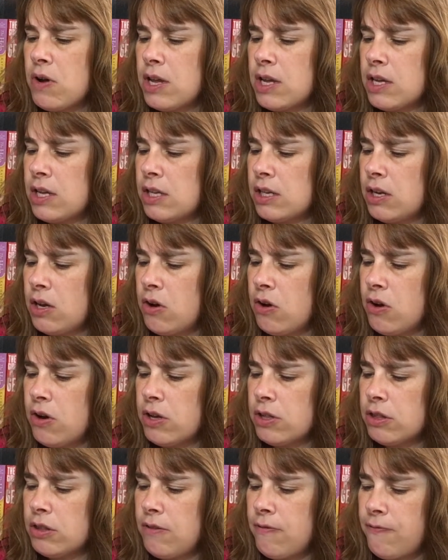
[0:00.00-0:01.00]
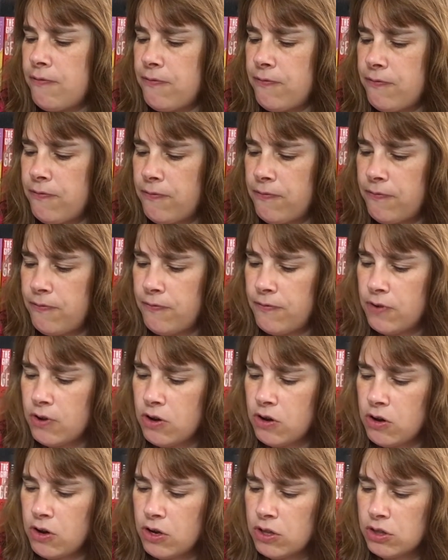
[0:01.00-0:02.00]
in on the
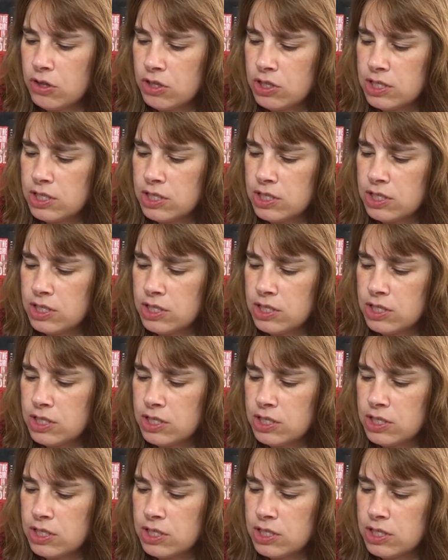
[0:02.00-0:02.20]
on the